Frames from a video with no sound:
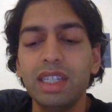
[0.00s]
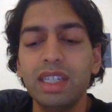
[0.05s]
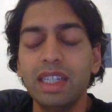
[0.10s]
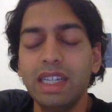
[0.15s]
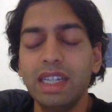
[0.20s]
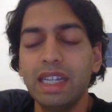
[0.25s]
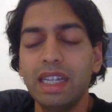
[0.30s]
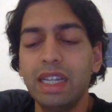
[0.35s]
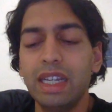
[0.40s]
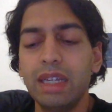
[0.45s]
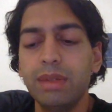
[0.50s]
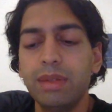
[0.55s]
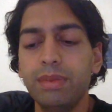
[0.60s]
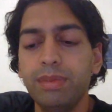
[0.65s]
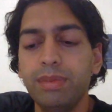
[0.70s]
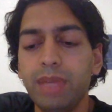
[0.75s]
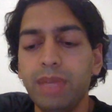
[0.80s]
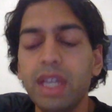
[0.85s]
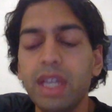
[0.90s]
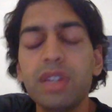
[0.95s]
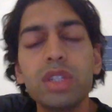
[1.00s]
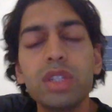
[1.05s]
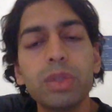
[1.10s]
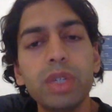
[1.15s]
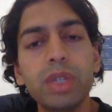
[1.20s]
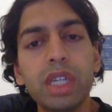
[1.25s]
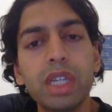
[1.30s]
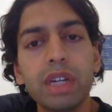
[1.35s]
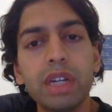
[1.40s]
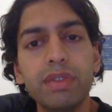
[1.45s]
So
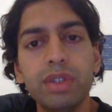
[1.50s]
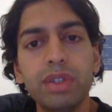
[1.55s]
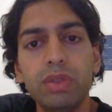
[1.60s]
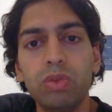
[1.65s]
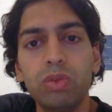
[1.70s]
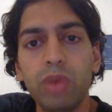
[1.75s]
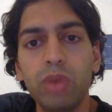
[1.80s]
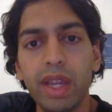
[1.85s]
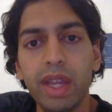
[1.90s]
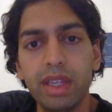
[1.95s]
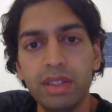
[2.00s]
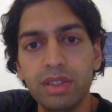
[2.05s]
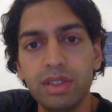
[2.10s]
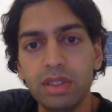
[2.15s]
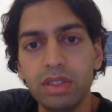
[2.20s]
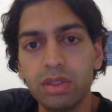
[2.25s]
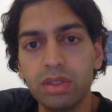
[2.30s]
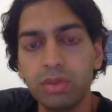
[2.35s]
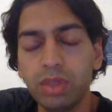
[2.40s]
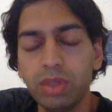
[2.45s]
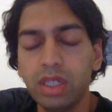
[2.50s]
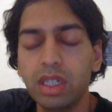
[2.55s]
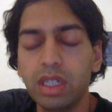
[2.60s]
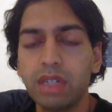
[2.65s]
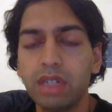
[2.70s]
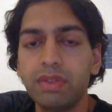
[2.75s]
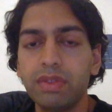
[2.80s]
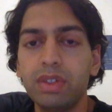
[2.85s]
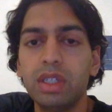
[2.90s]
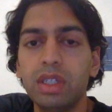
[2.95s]
we covered rent, we
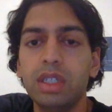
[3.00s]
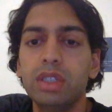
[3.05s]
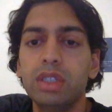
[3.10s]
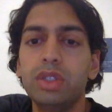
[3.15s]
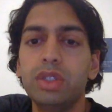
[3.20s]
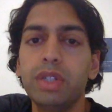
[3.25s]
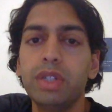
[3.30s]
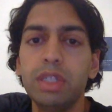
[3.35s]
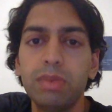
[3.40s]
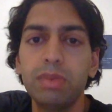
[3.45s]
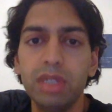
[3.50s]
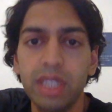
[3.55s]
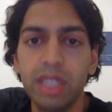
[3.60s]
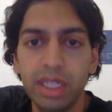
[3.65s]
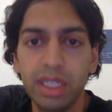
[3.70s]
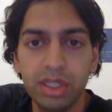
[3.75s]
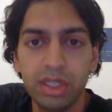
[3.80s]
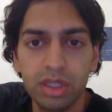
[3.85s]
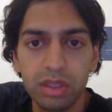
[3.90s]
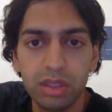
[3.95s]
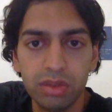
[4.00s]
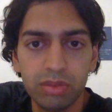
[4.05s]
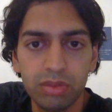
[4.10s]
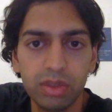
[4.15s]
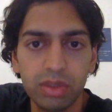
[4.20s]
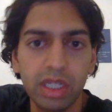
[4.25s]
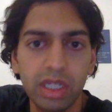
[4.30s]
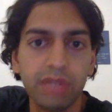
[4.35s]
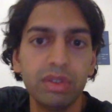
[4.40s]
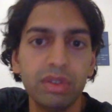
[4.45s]
covered transportation,
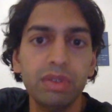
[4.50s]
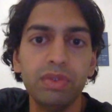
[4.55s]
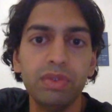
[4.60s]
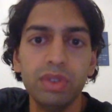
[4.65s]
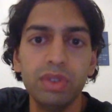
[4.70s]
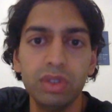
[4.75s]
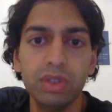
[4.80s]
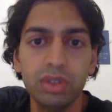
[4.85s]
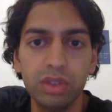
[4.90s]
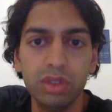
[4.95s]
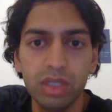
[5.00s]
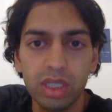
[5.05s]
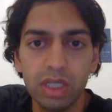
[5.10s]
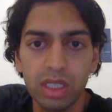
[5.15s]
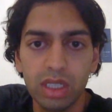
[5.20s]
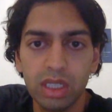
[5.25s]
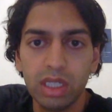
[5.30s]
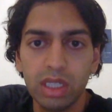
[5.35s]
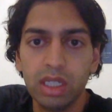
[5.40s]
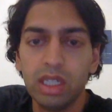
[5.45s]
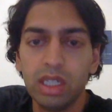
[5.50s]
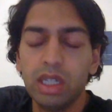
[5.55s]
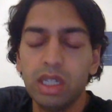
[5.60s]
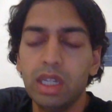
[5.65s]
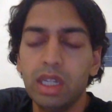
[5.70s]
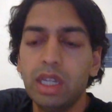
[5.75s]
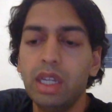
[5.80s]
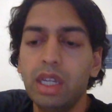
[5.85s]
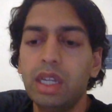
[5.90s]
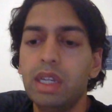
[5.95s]
we covered food.
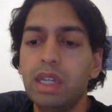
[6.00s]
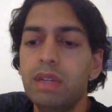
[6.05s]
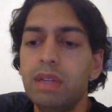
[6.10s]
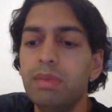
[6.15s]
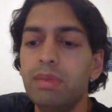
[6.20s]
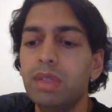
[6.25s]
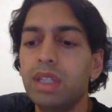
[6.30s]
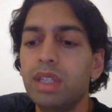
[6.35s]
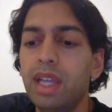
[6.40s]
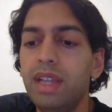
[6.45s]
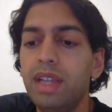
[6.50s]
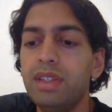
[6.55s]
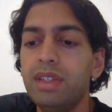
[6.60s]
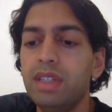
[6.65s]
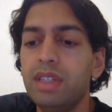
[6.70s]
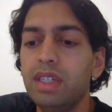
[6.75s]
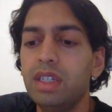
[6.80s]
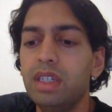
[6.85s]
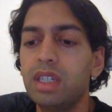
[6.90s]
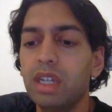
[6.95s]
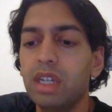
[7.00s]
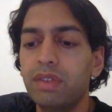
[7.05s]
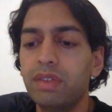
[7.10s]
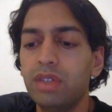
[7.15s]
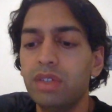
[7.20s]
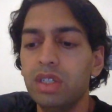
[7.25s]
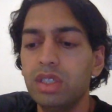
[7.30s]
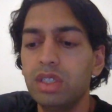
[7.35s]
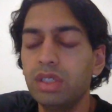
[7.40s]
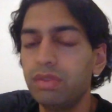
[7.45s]
The last thing to
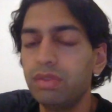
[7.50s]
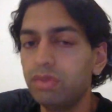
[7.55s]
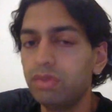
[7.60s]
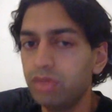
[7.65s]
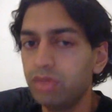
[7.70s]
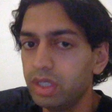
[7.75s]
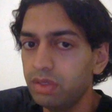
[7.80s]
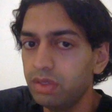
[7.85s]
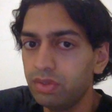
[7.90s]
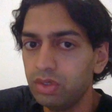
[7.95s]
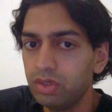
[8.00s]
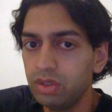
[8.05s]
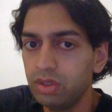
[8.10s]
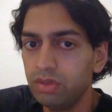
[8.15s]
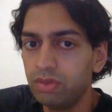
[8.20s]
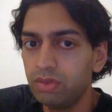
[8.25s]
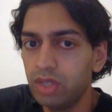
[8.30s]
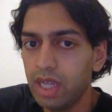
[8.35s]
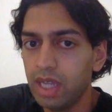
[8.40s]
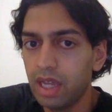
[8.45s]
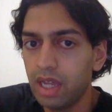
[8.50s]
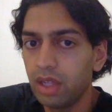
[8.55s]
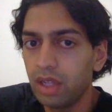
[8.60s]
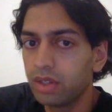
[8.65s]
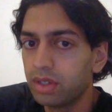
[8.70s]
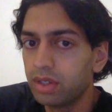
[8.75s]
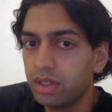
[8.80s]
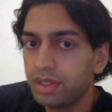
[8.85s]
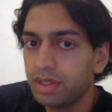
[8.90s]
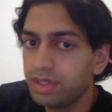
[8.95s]
cover is the free food, free
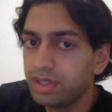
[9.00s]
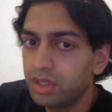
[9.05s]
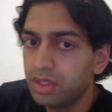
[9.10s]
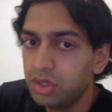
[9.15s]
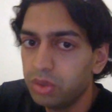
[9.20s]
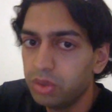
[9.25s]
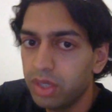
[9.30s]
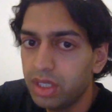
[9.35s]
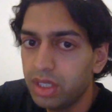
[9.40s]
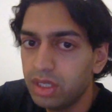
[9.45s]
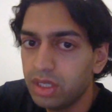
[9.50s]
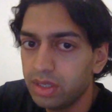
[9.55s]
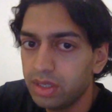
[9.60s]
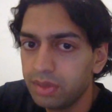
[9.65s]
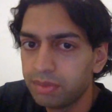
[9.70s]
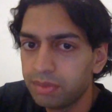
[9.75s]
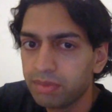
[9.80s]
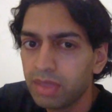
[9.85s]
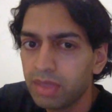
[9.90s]
alcohol situation.